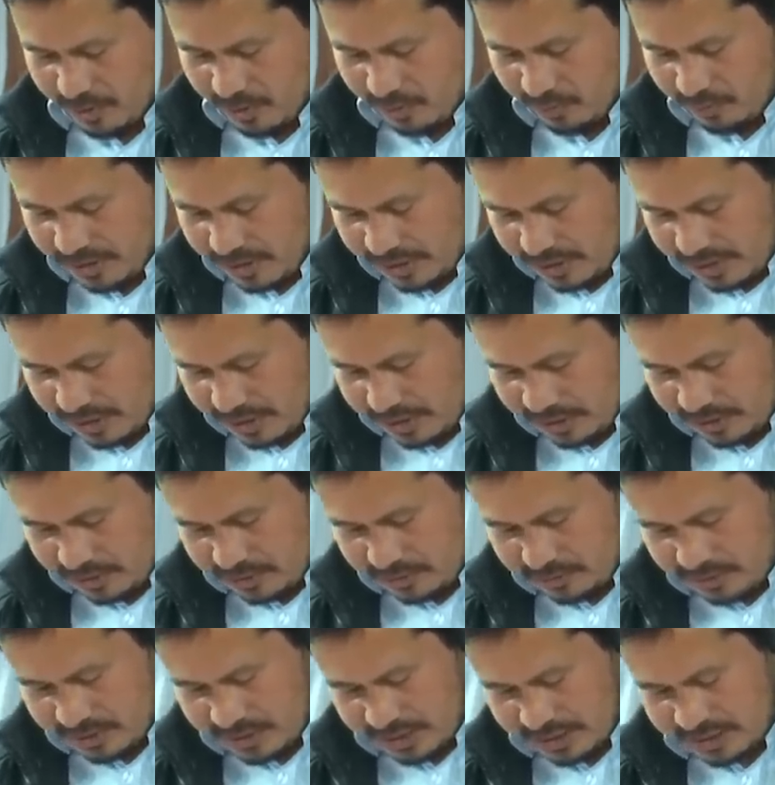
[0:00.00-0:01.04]
with regard
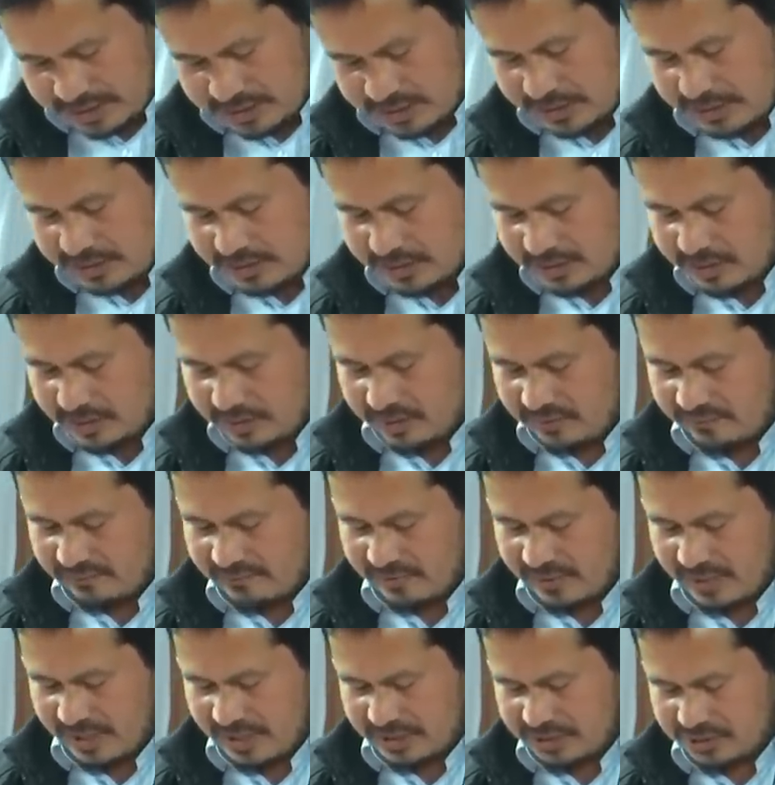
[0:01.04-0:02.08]
to the extension of
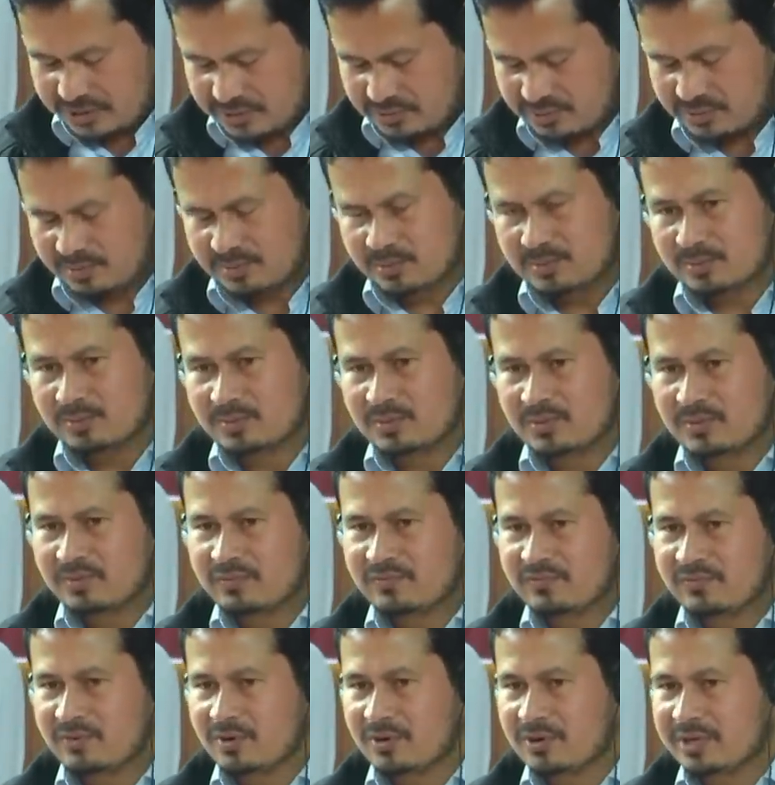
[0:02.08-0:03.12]
classroom
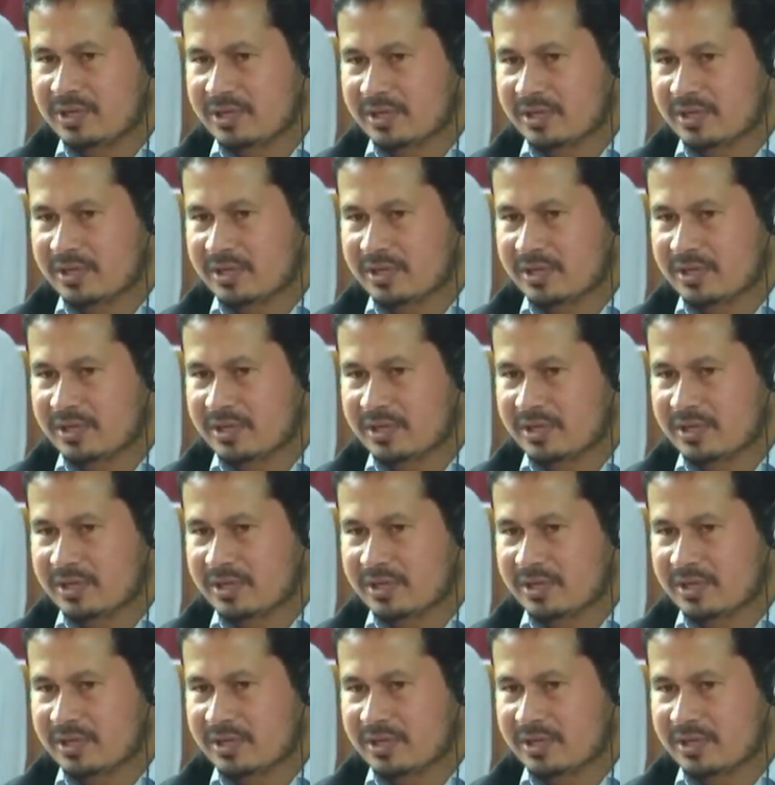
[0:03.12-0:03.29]
for Kiang